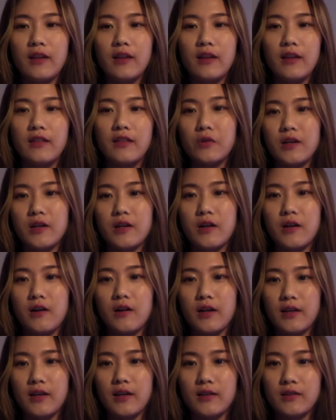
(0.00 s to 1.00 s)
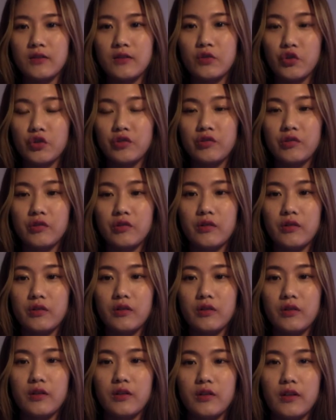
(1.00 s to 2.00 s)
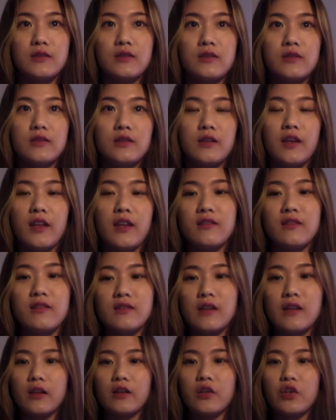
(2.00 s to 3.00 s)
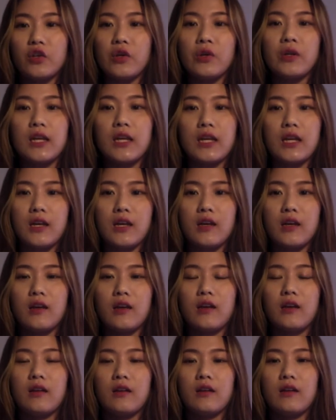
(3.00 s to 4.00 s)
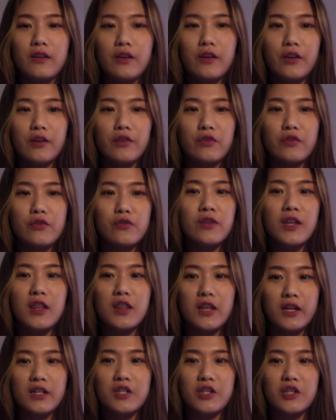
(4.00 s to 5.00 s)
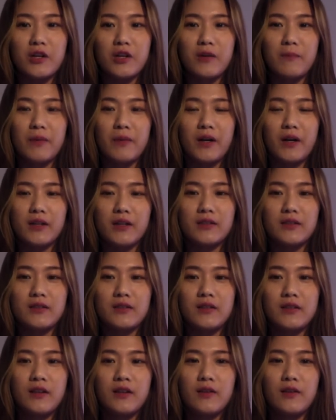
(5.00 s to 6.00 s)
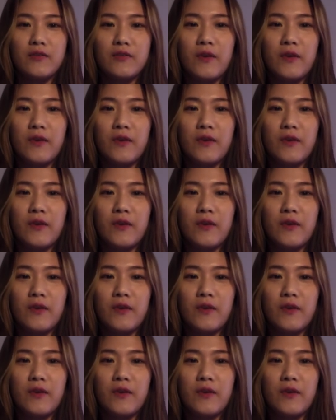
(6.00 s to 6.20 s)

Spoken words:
I think Coursera is good. It's like a it's a uni lecture, but